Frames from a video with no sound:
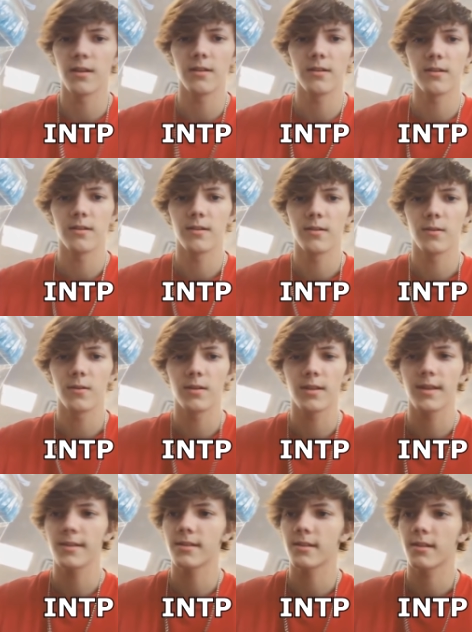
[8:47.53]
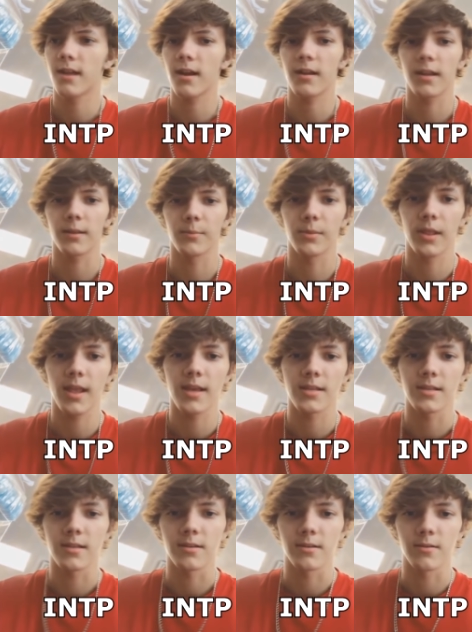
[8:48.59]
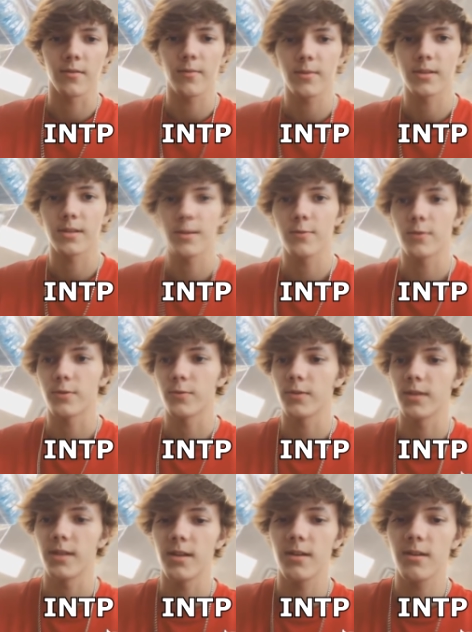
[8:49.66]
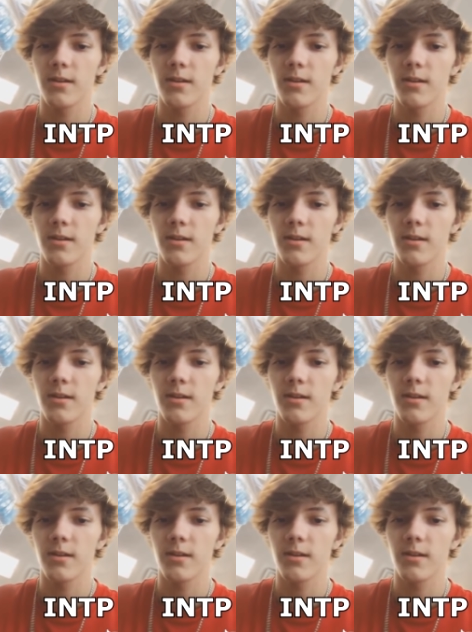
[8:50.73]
and it tasted kind of like plastic, so I'm gonna see what's really in